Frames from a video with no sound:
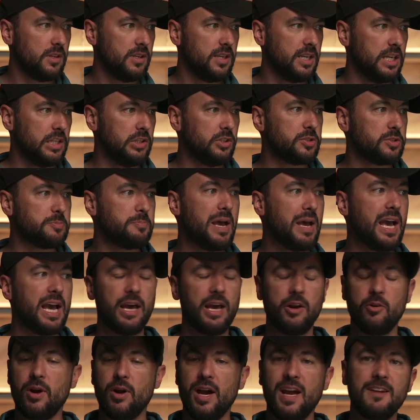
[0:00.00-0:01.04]
It looks
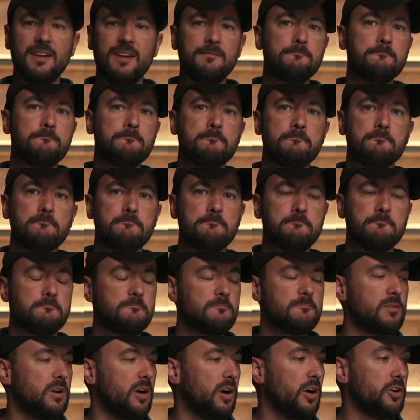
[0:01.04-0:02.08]
bad, right?
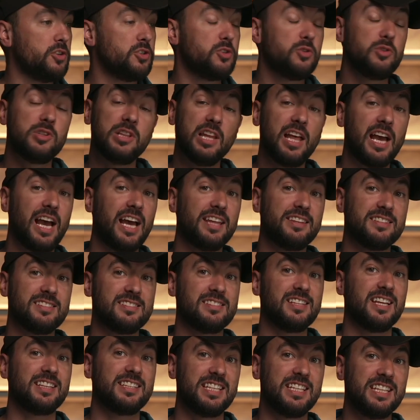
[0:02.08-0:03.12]
Aren't you glad this is
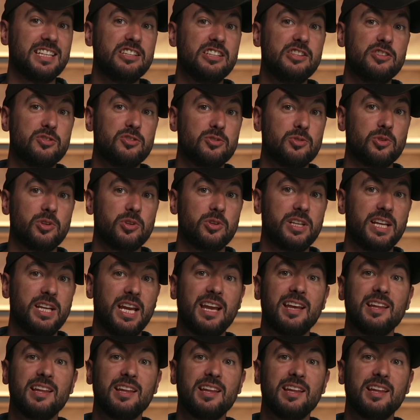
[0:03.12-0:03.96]
not the end of the story?